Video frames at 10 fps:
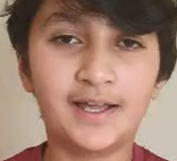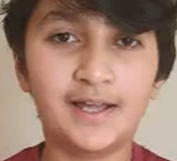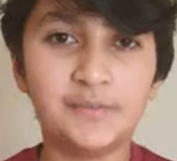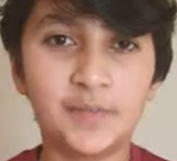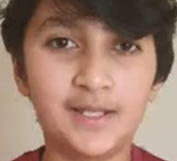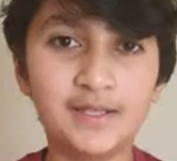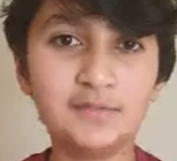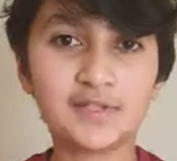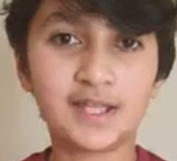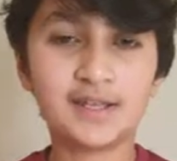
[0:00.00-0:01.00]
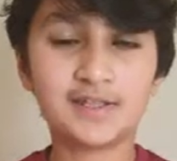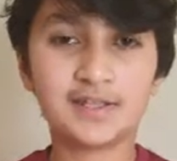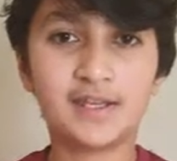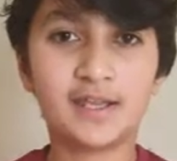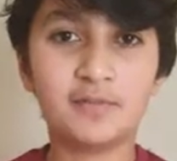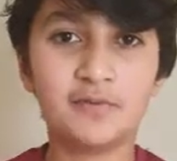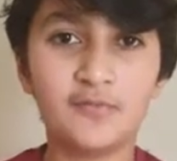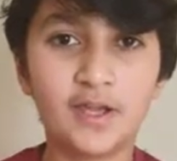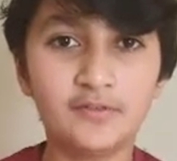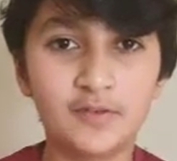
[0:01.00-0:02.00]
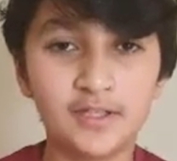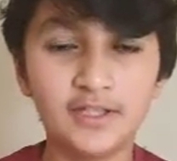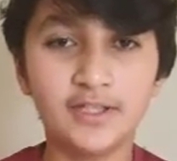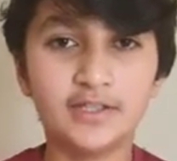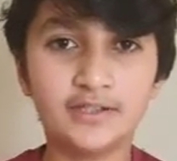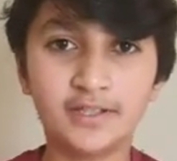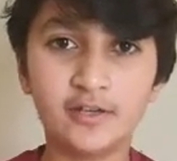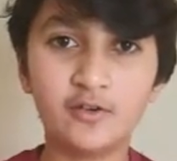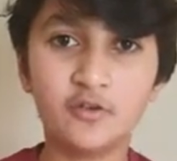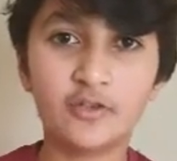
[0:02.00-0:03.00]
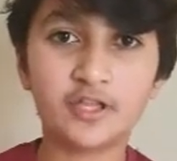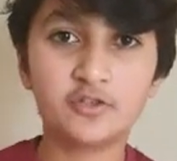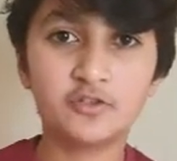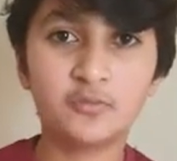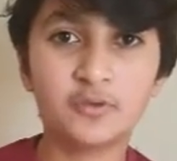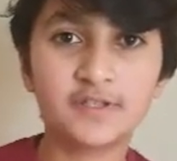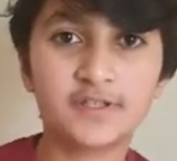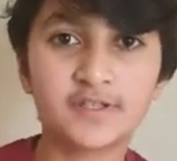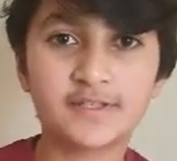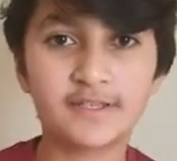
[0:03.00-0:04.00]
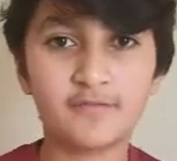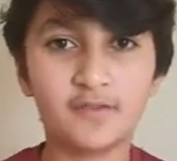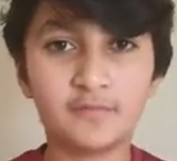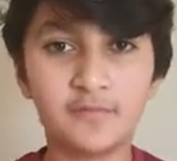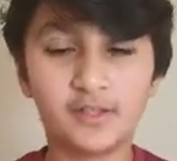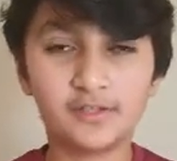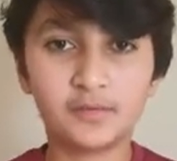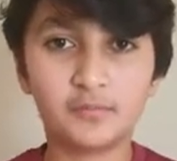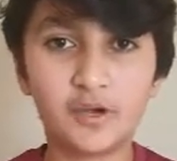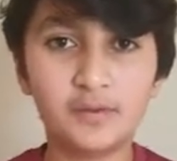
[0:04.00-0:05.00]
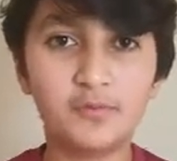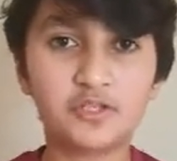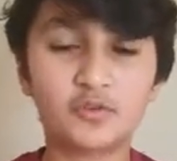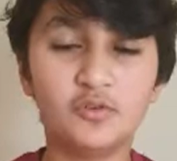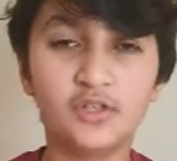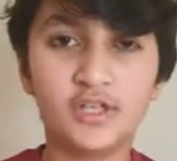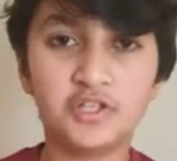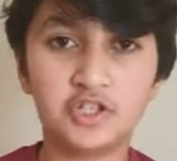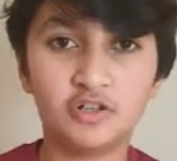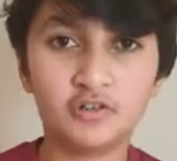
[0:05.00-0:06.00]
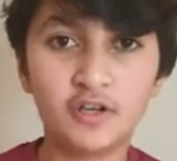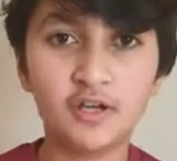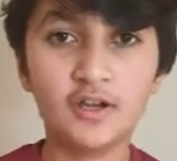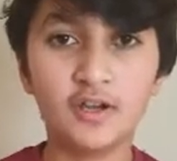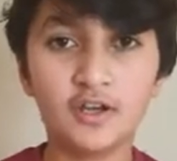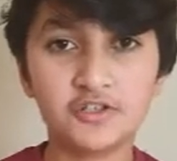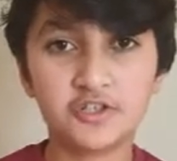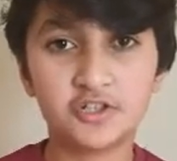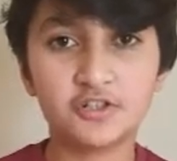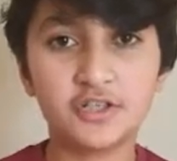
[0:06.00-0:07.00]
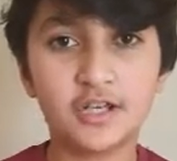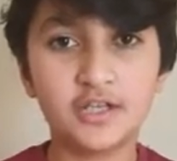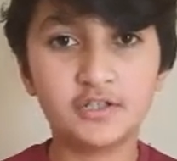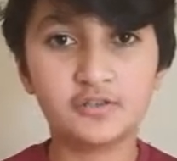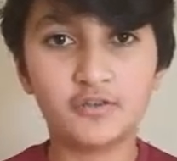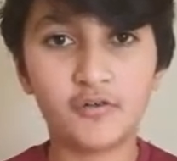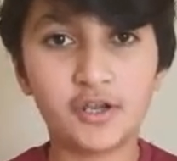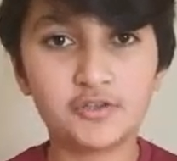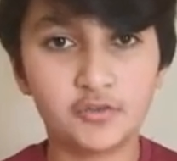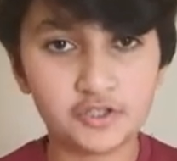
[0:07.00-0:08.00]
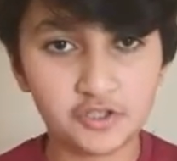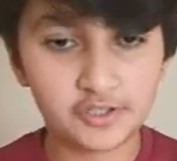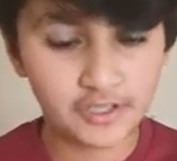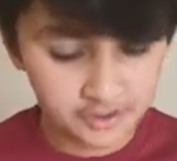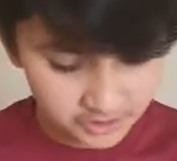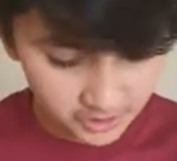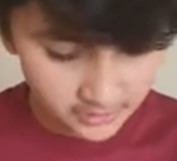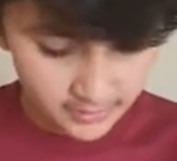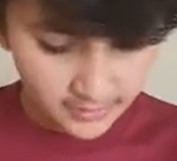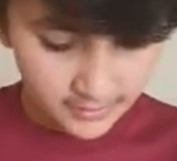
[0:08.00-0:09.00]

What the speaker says: Hi, my name is Anas and I'm in 5A. Did you know that 2.67 million primary school age children are still denied to the right to education?